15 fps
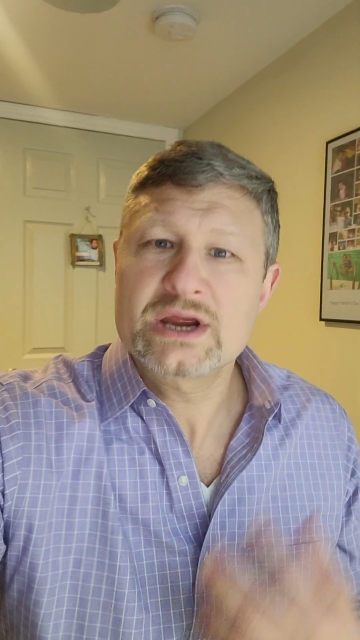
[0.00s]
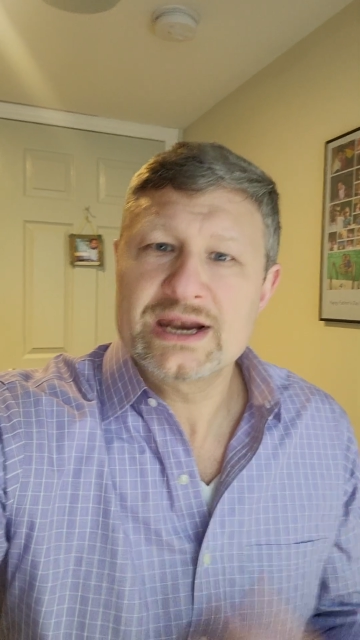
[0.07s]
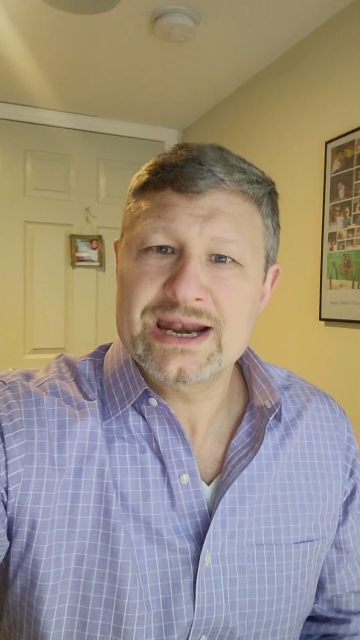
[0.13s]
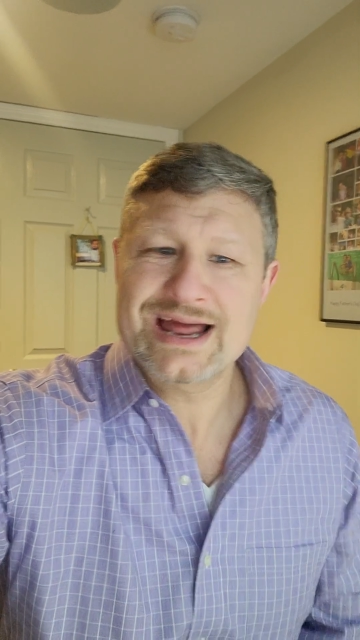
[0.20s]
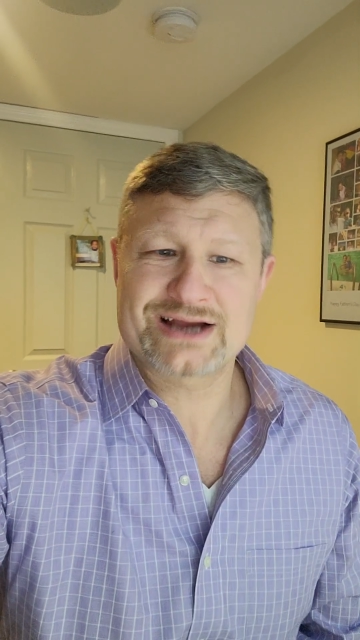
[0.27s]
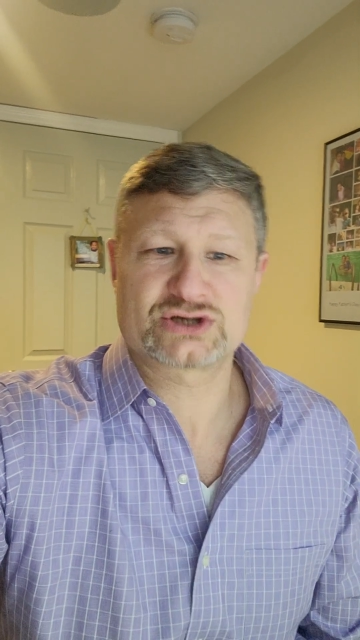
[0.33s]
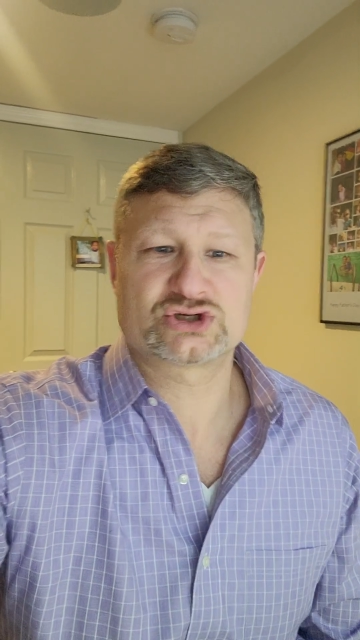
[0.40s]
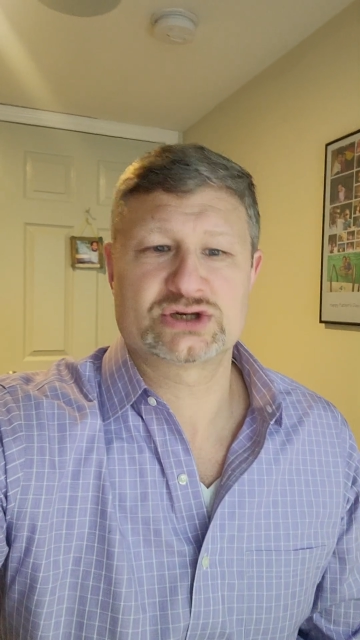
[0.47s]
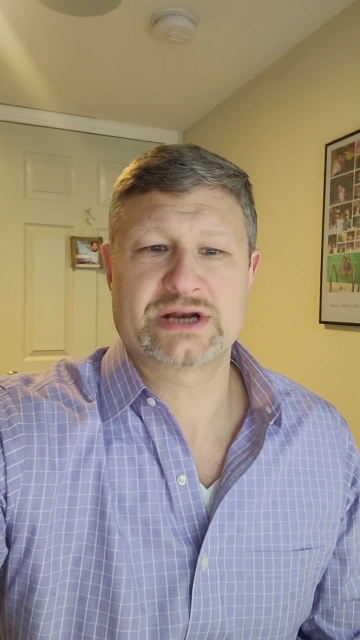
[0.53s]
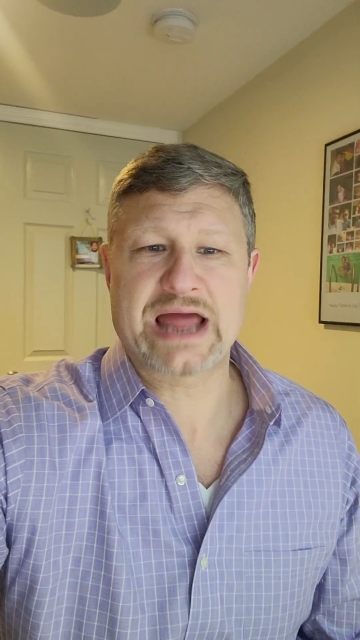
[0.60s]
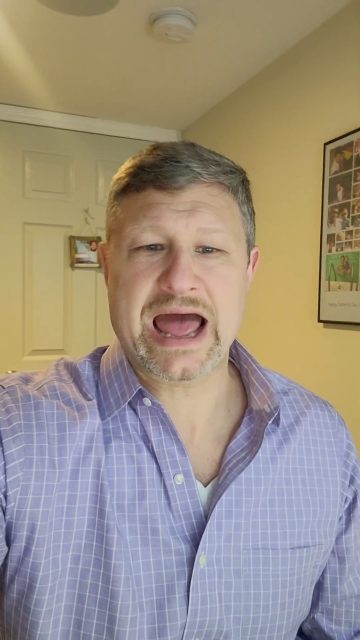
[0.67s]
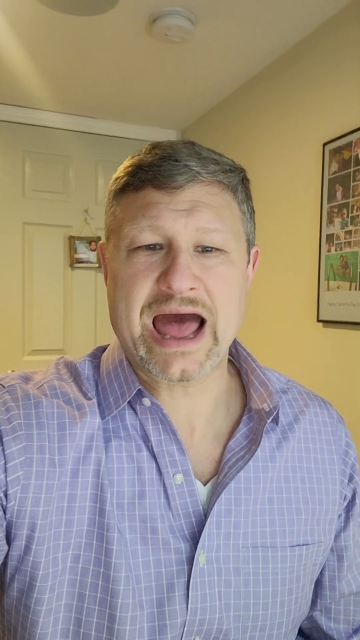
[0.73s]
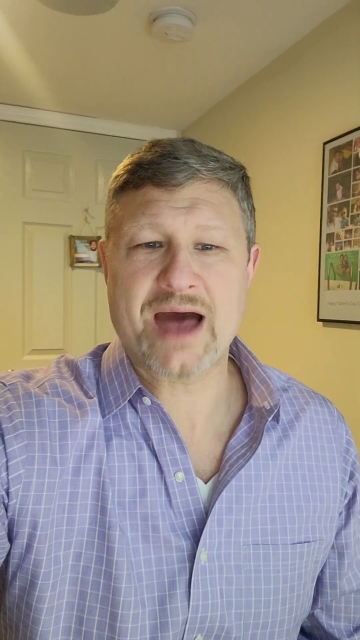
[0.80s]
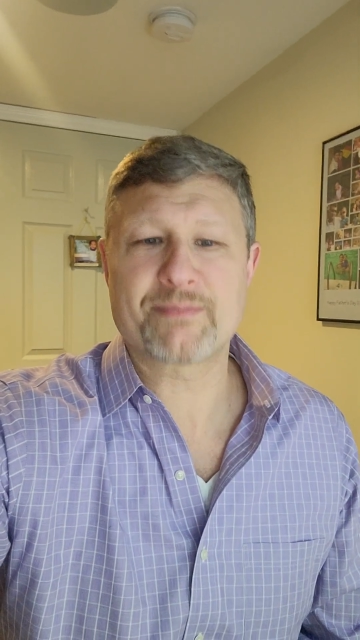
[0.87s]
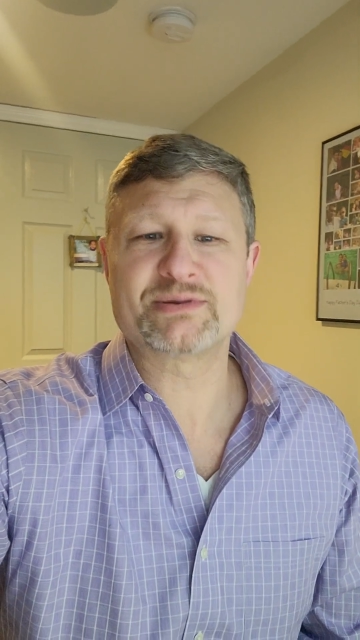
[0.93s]
connection
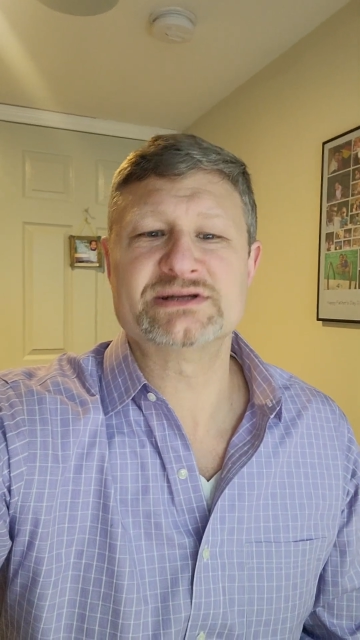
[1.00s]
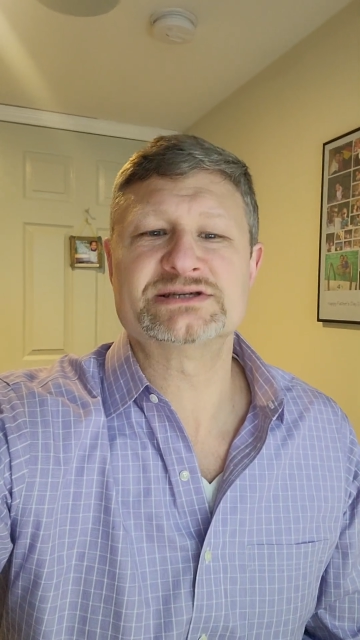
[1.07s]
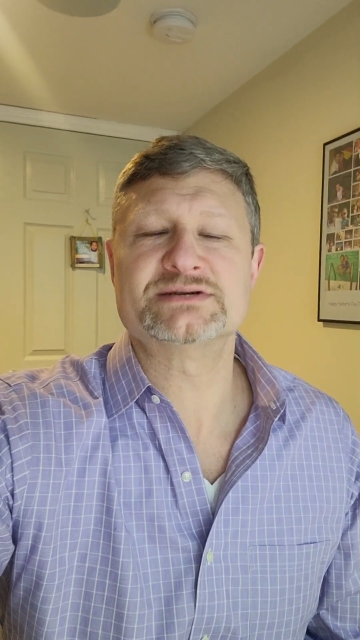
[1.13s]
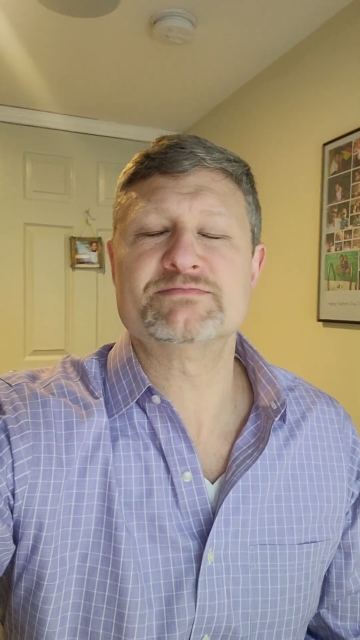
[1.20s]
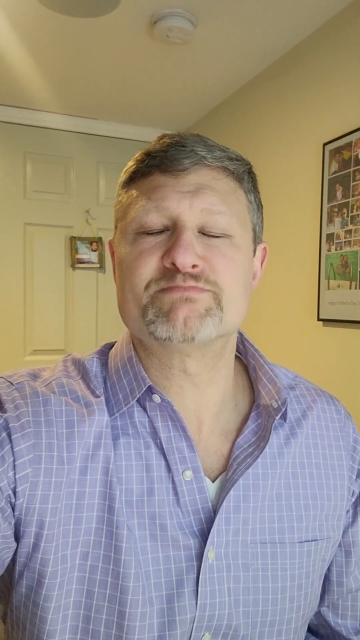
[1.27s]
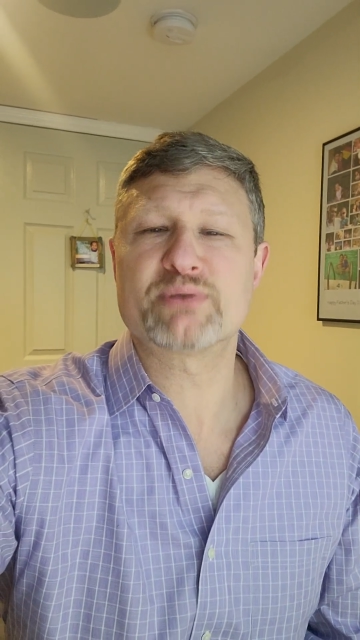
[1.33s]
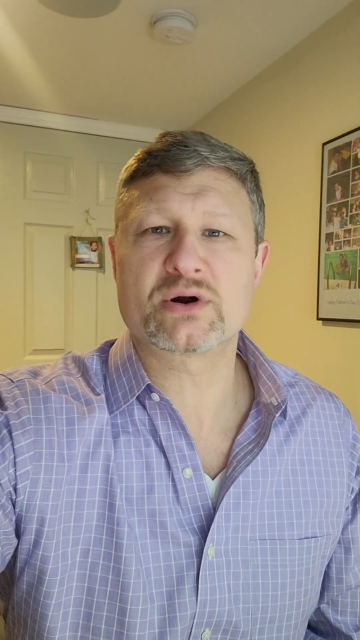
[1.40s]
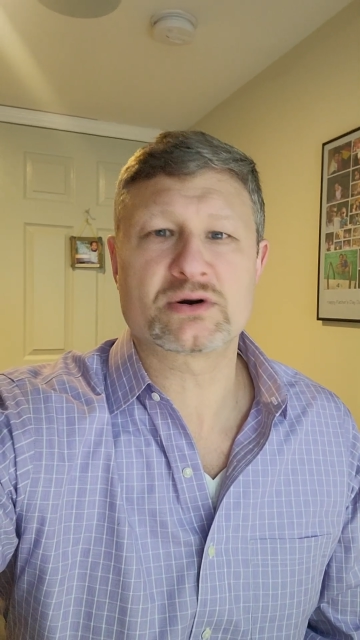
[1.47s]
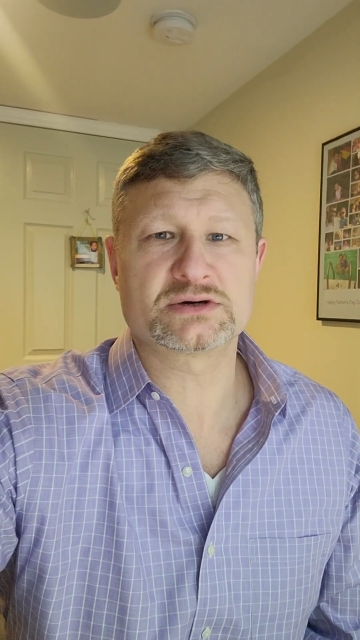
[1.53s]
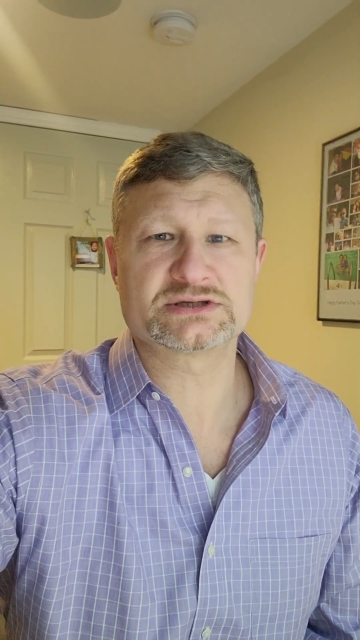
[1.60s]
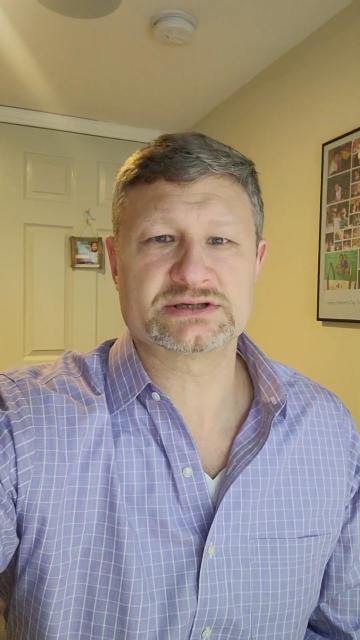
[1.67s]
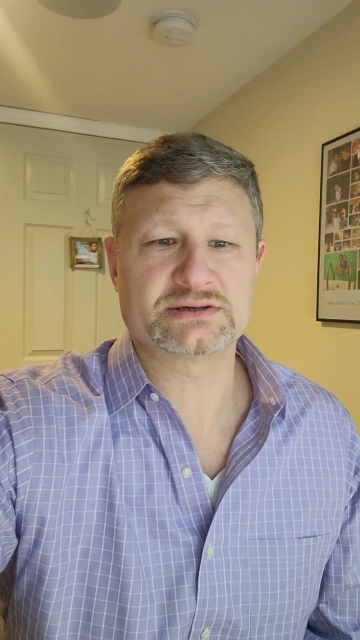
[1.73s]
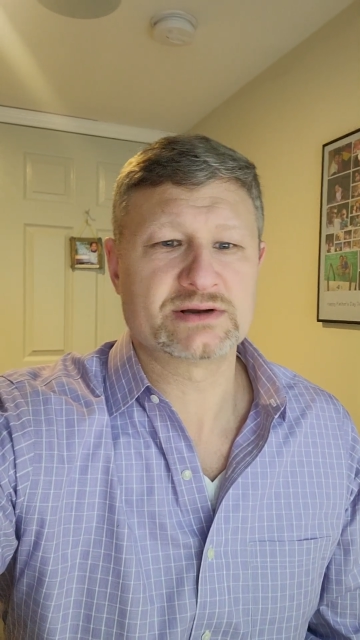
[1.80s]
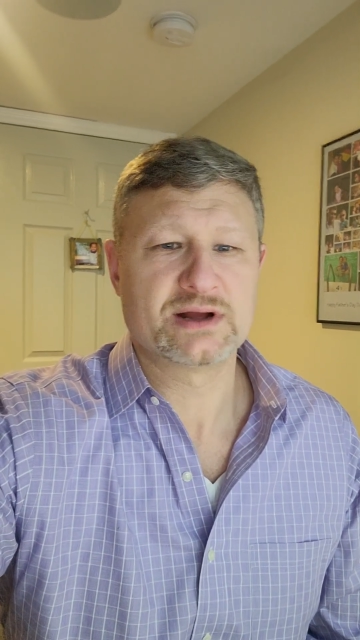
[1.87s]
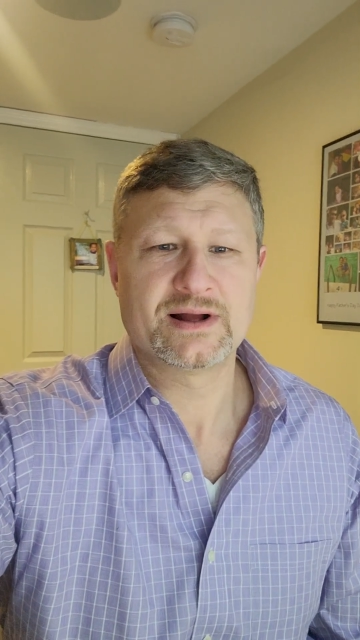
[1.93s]
happens in
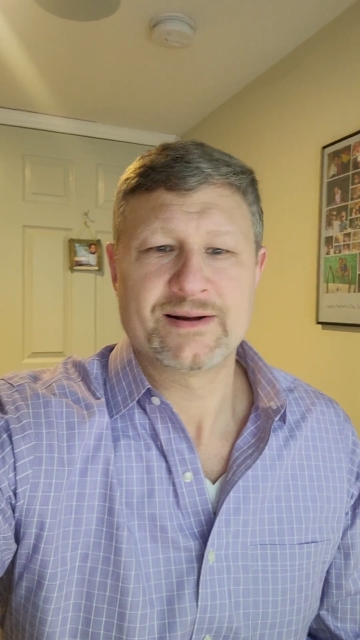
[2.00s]
person,